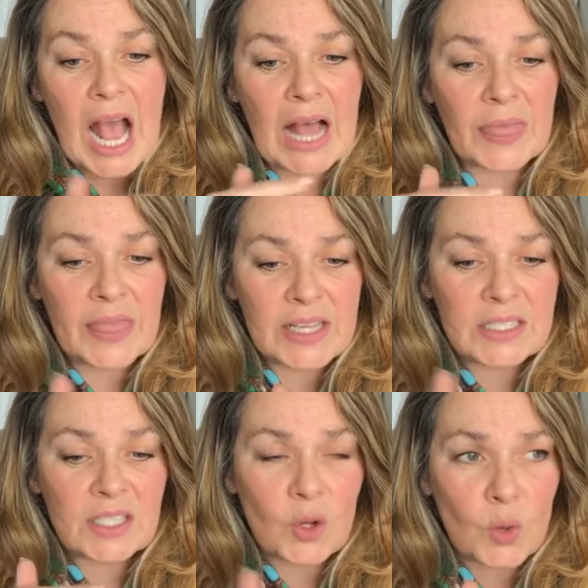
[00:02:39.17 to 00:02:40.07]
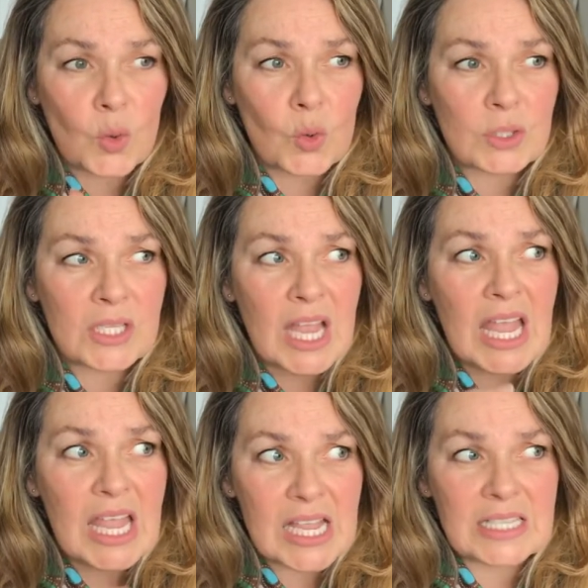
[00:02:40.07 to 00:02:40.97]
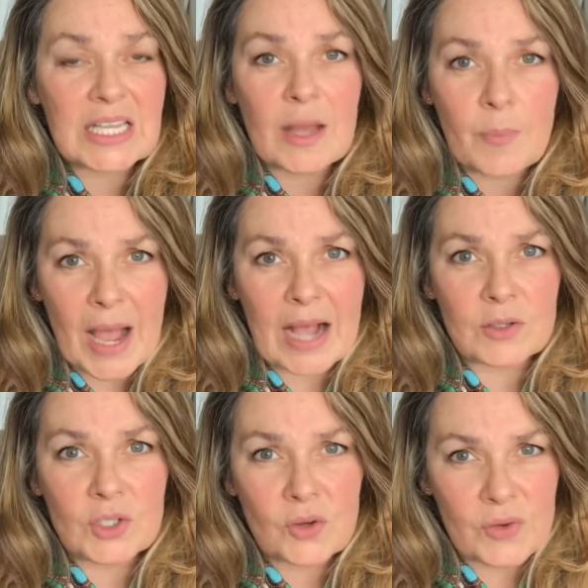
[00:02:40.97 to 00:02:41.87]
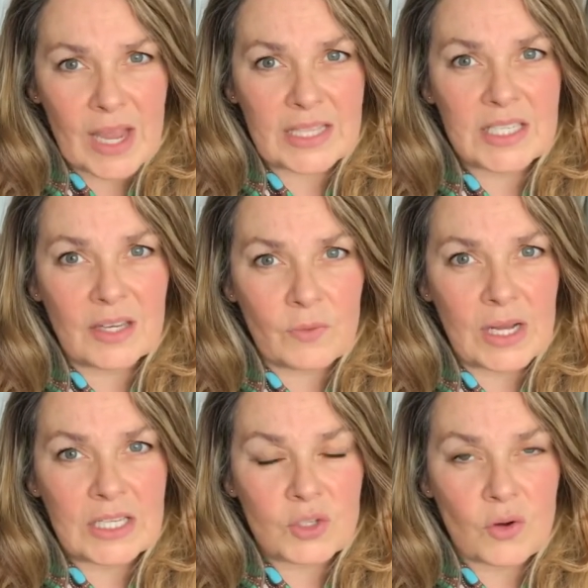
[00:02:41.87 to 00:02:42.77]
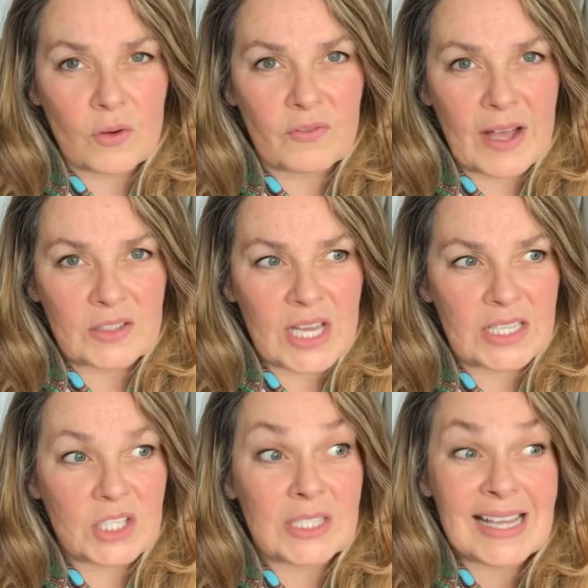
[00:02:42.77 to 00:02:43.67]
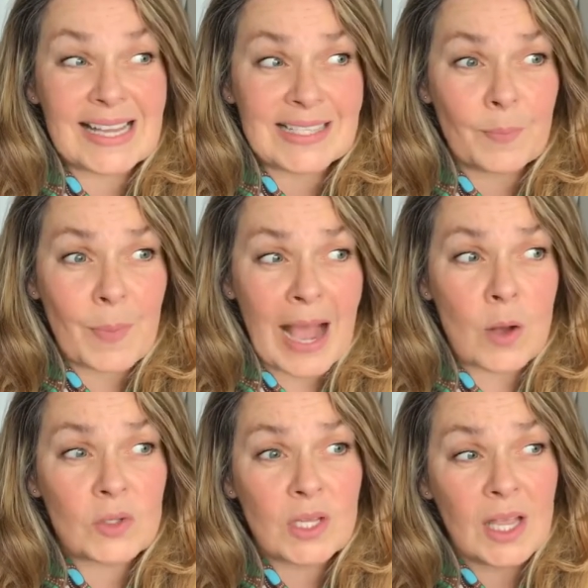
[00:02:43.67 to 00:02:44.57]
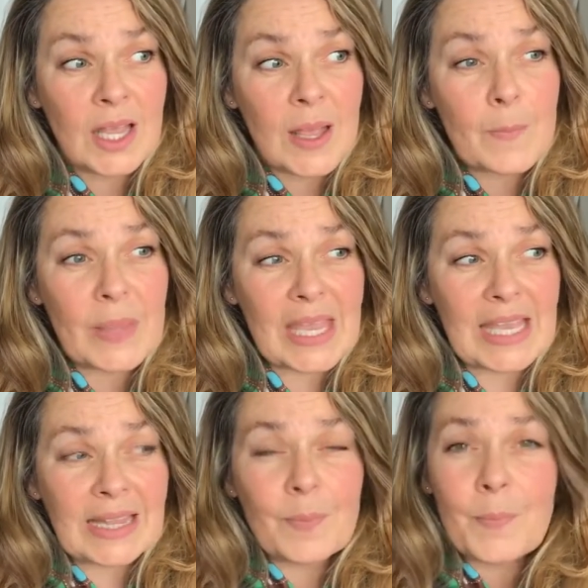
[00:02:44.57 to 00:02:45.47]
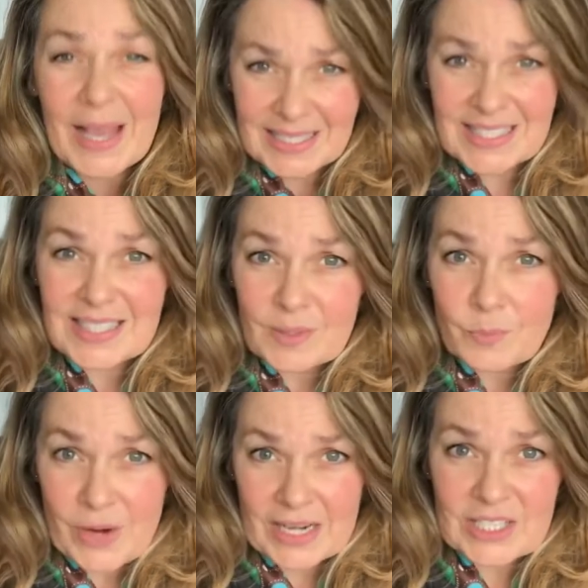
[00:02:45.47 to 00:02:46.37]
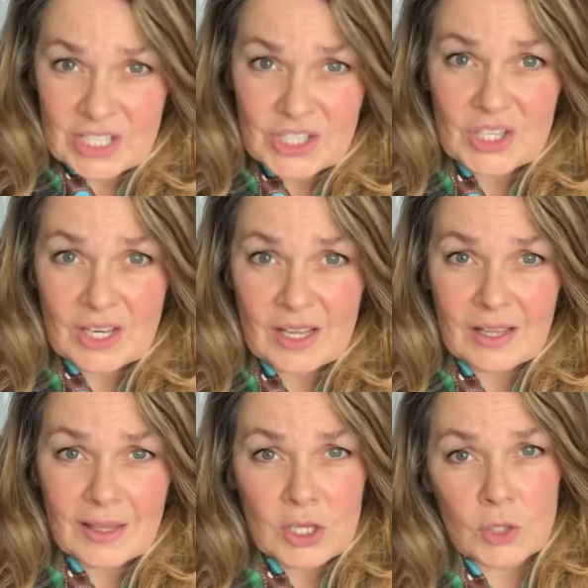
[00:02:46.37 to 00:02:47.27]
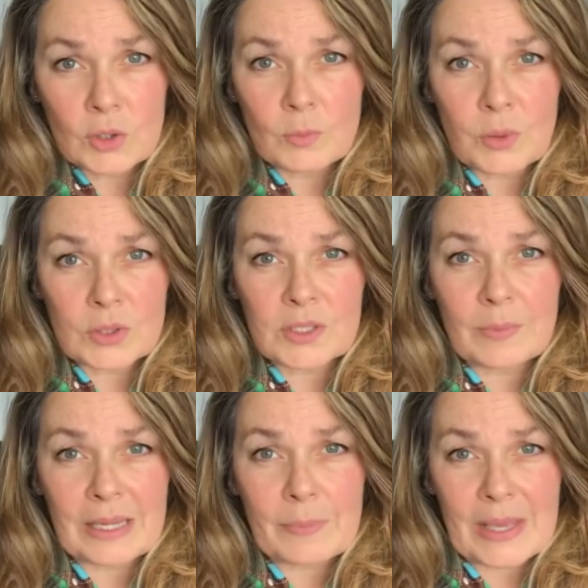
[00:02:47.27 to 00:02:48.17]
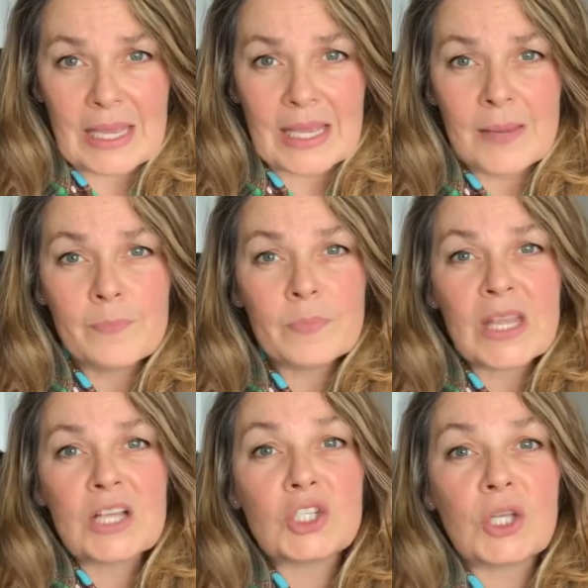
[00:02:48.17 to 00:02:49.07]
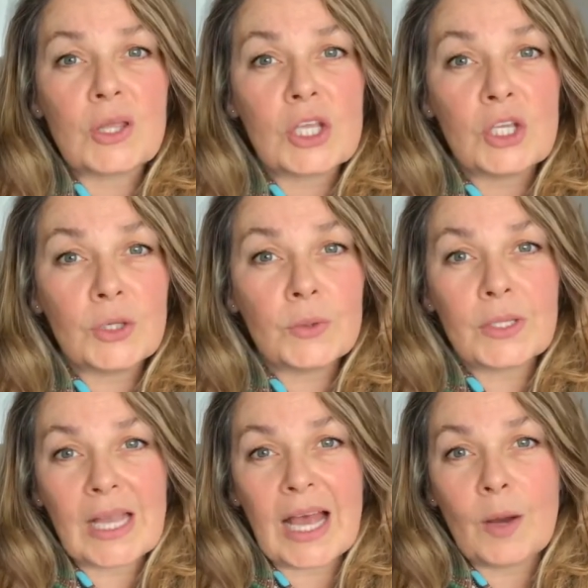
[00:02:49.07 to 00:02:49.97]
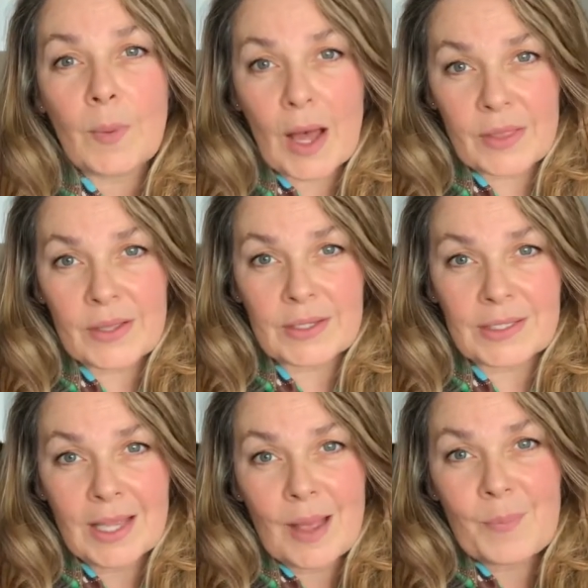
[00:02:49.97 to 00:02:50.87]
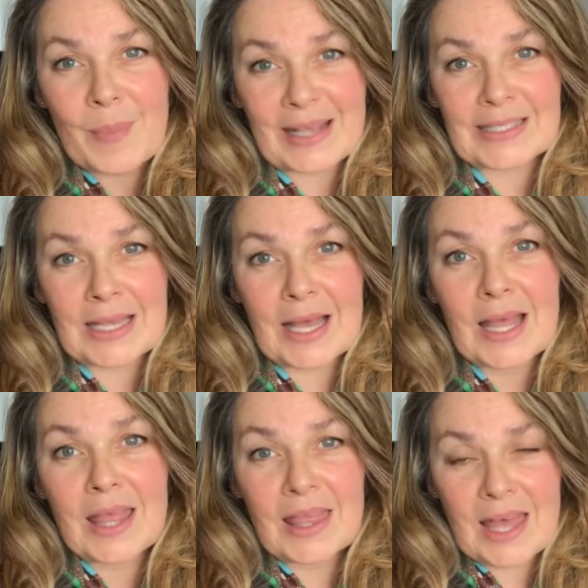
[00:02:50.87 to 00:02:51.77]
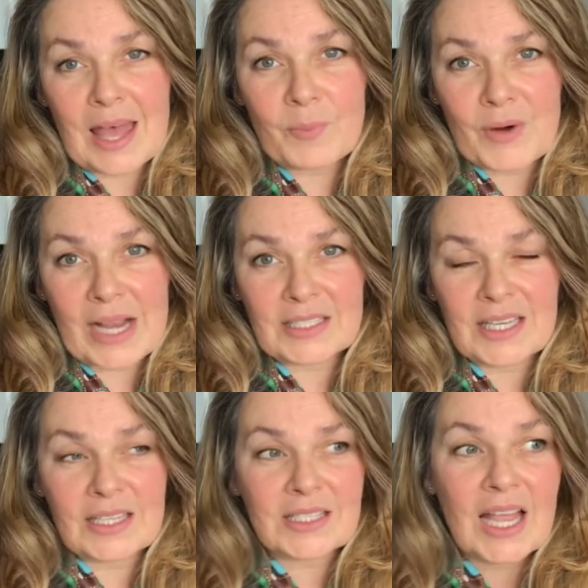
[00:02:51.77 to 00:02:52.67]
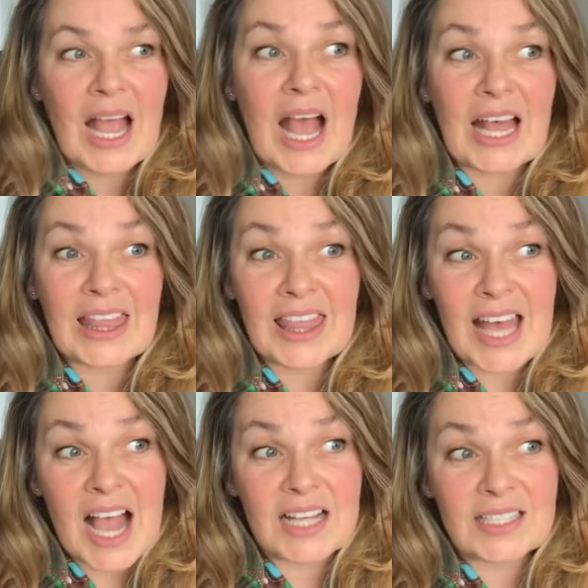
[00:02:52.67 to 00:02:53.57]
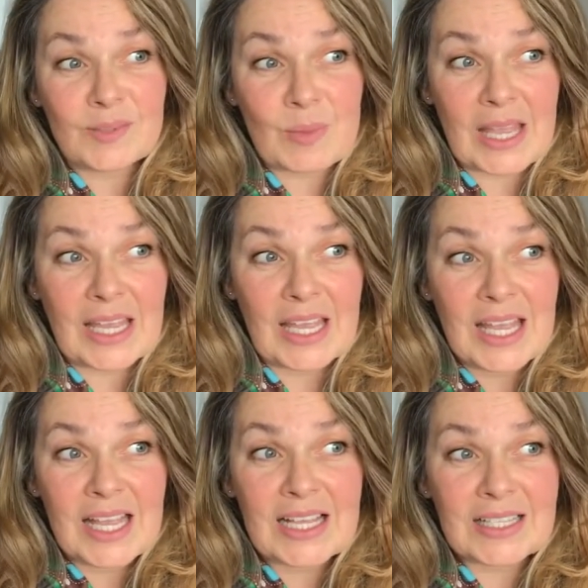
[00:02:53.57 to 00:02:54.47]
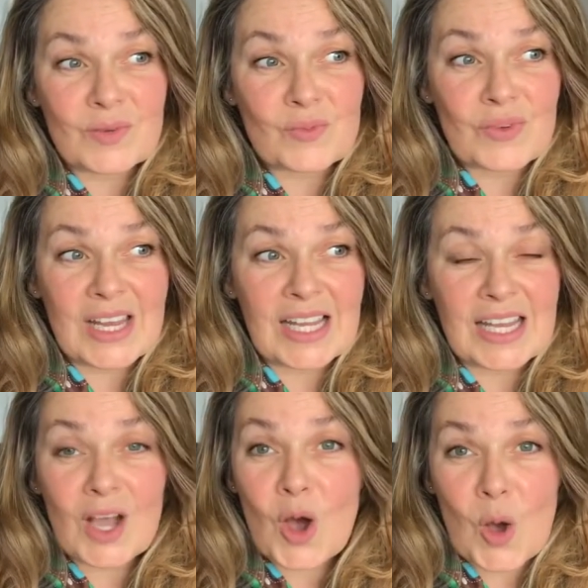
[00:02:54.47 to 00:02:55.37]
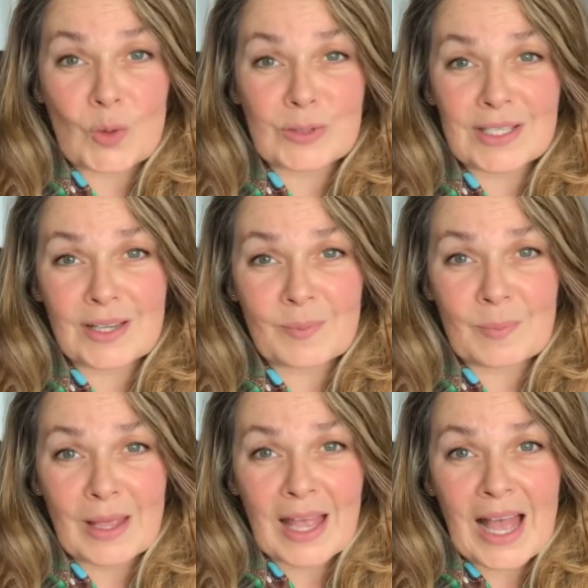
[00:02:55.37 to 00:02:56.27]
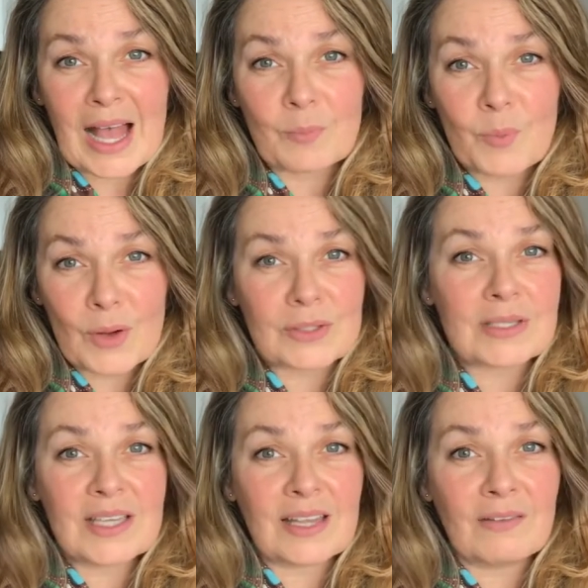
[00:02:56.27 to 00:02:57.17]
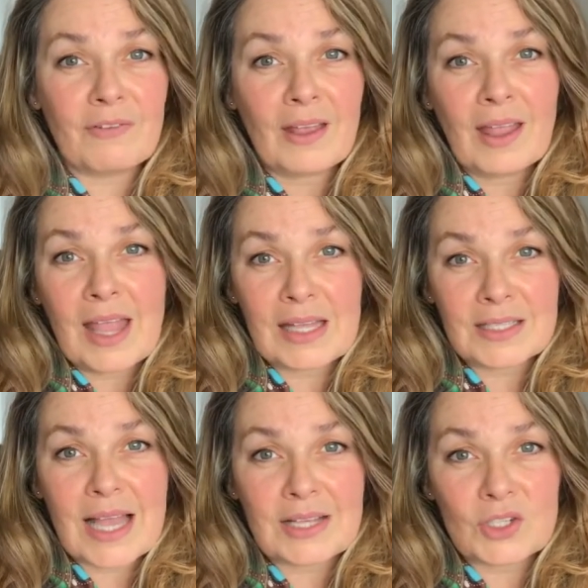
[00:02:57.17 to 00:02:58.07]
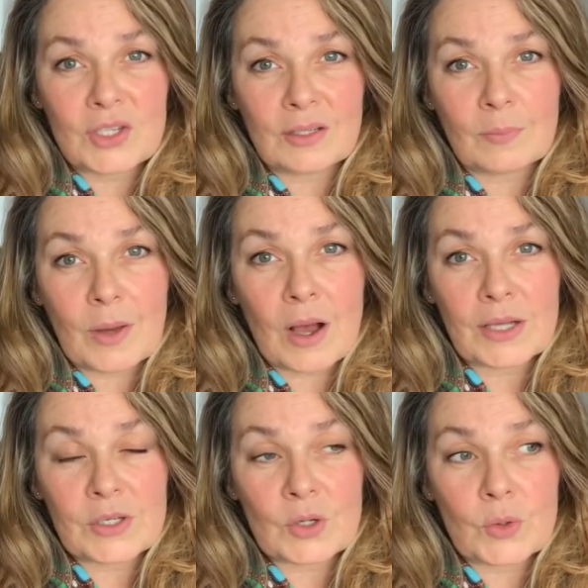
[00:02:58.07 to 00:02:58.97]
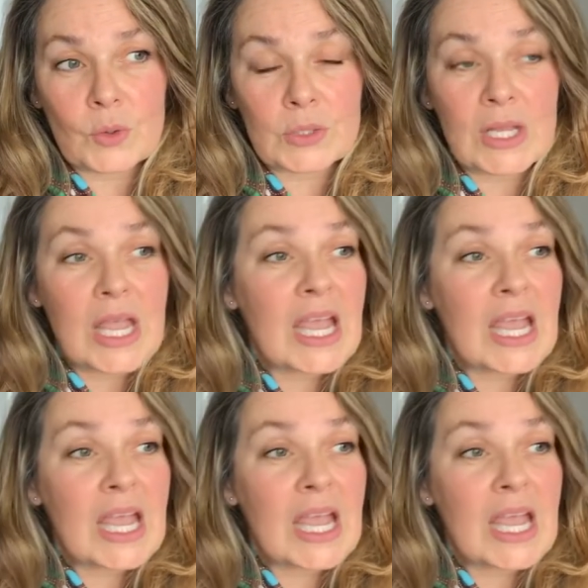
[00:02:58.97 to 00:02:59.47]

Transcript: And this course is about creating really strong foundations. It's about being the best practitioner that you can possibly be so that you can help others better their practice. And that to me is a really wholesome and positive intention behind a course.